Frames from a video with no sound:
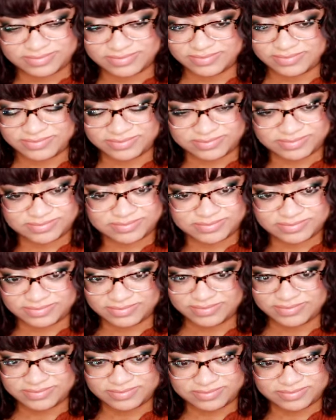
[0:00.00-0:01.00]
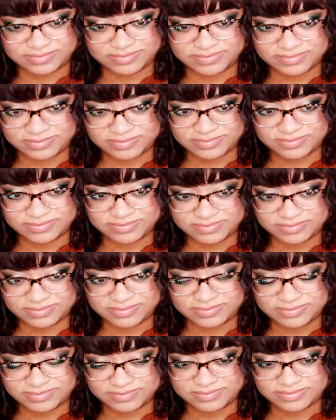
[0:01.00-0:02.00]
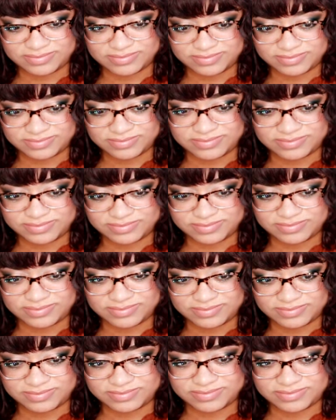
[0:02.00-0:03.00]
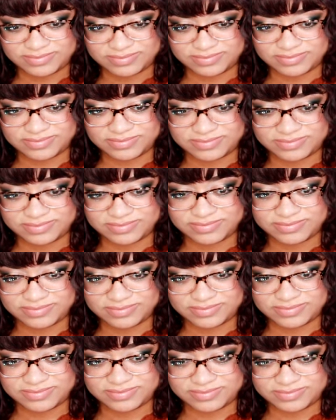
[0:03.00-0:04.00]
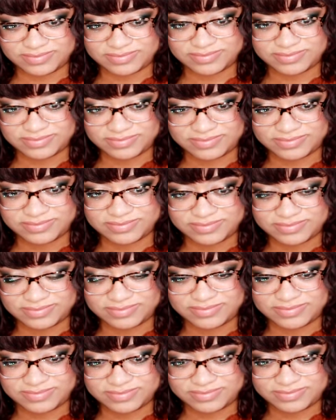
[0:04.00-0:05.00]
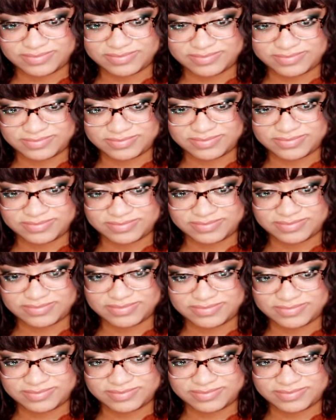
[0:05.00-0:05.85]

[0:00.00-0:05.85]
(silent)